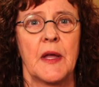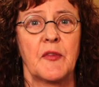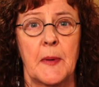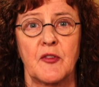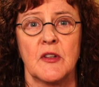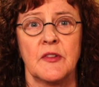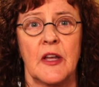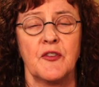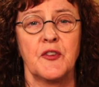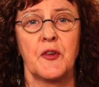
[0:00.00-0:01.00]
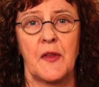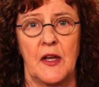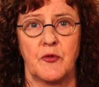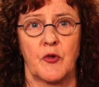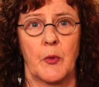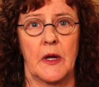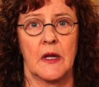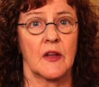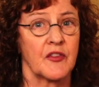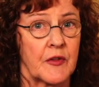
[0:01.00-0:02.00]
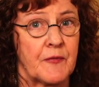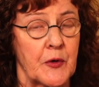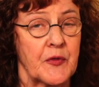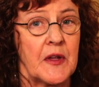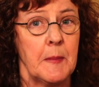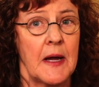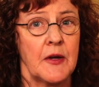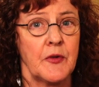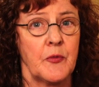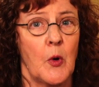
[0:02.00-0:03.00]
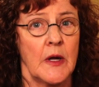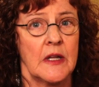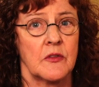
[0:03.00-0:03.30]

Pay special attention to the entryway. It's the first thing buyers walk